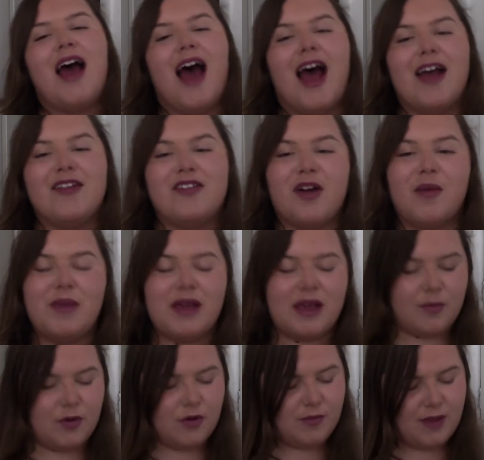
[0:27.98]
And some
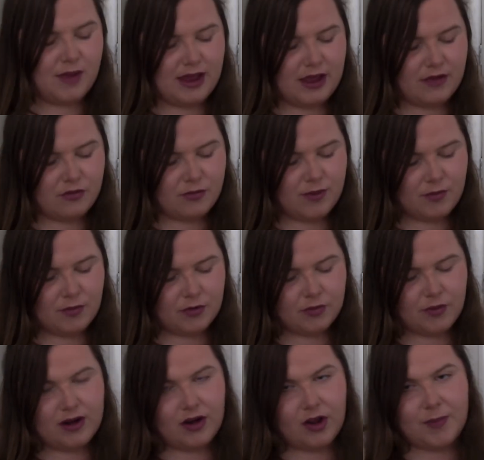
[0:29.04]
people may have remembered
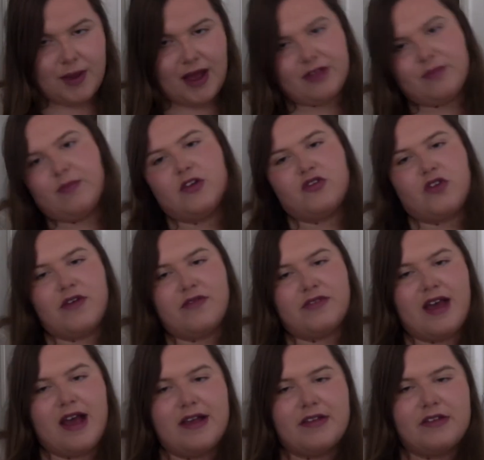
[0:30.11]
when I passed my driving
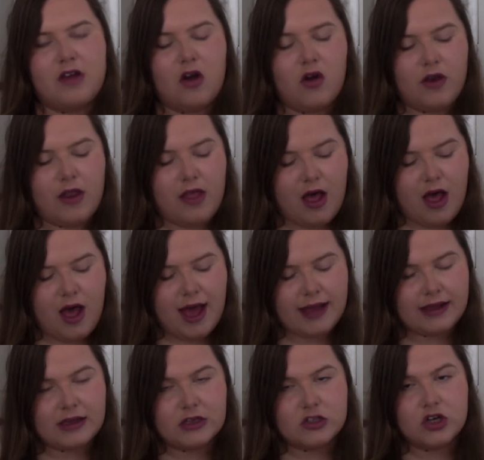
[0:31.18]
test on the
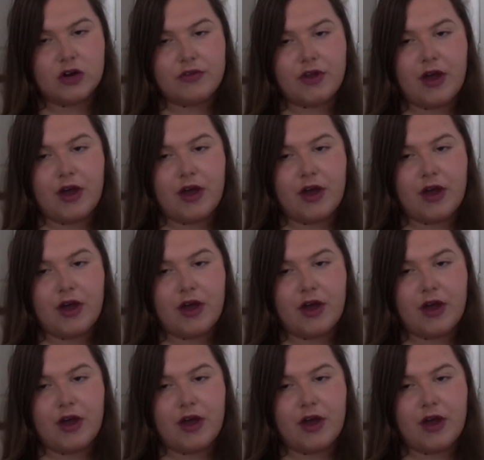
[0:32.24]
hand controls,